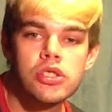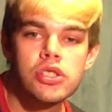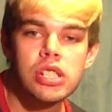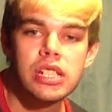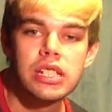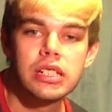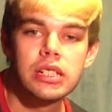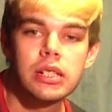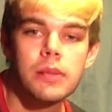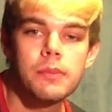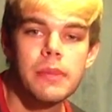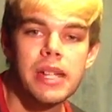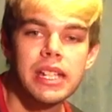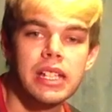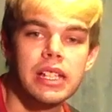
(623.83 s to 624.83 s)
she ended up
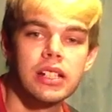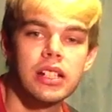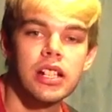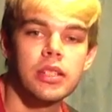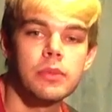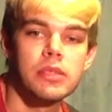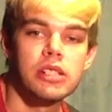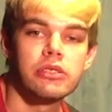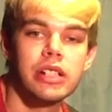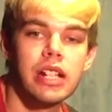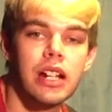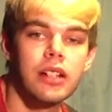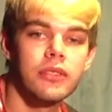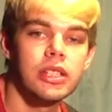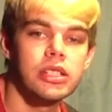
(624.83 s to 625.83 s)
making a documentary
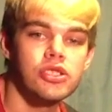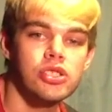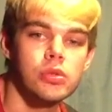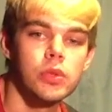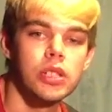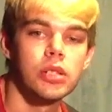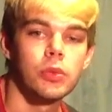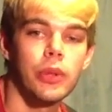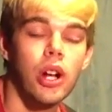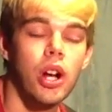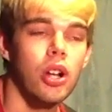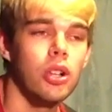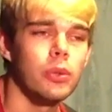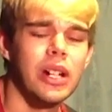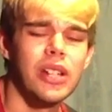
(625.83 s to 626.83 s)
out of it. She went
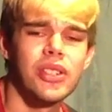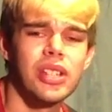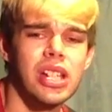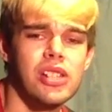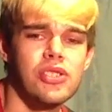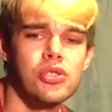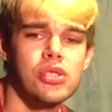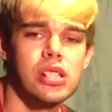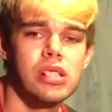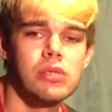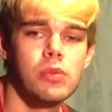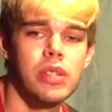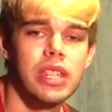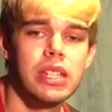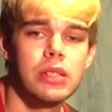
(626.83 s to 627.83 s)
all around the country
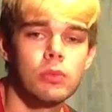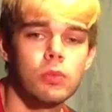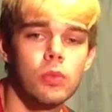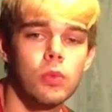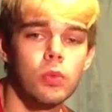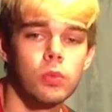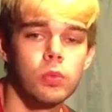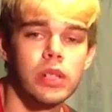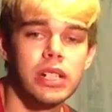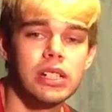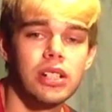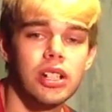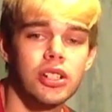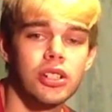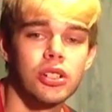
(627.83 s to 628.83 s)
with it
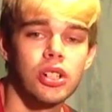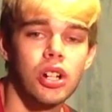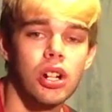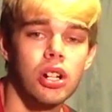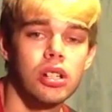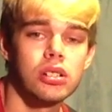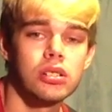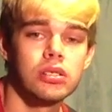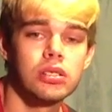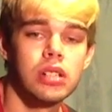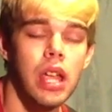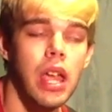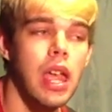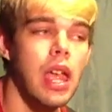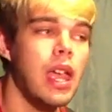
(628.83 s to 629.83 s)
written on her car.
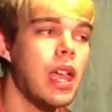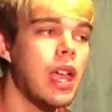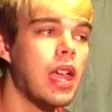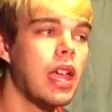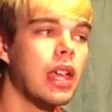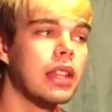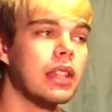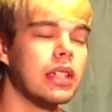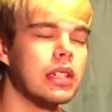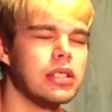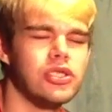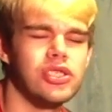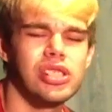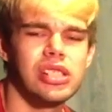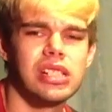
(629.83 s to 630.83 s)
And
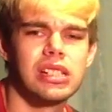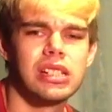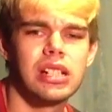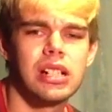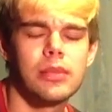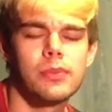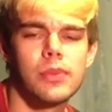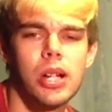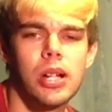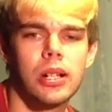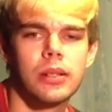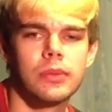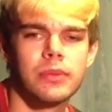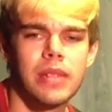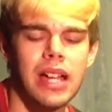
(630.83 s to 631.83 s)
then she ended up,
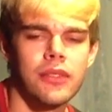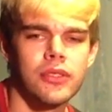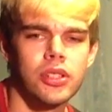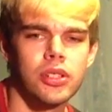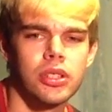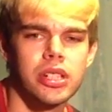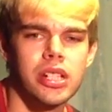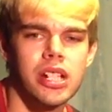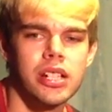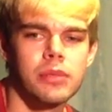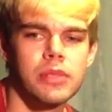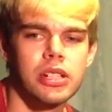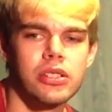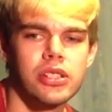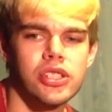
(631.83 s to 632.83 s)
um, after the
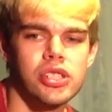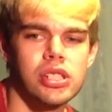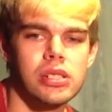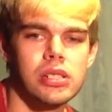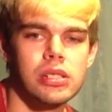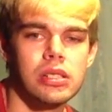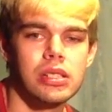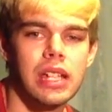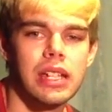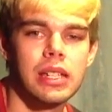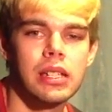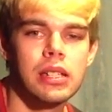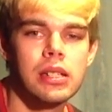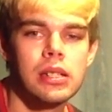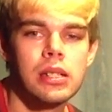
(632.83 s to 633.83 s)
documentary, she, like,